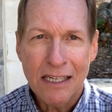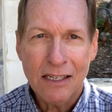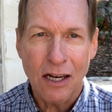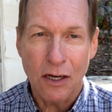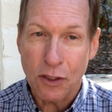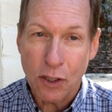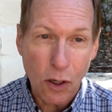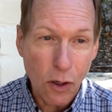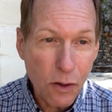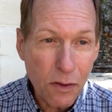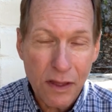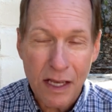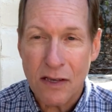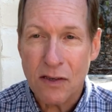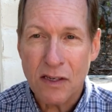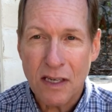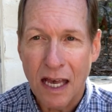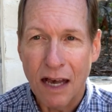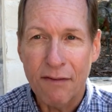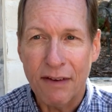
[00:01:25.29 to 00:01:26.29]
to turn
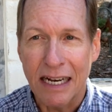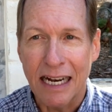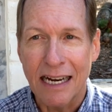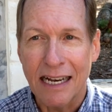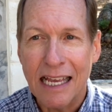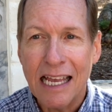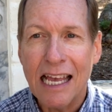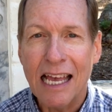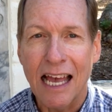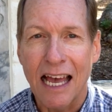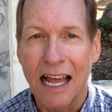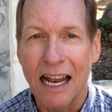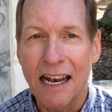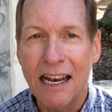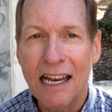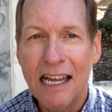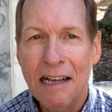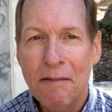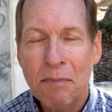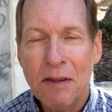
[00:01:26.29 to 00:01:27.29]
this covenant in.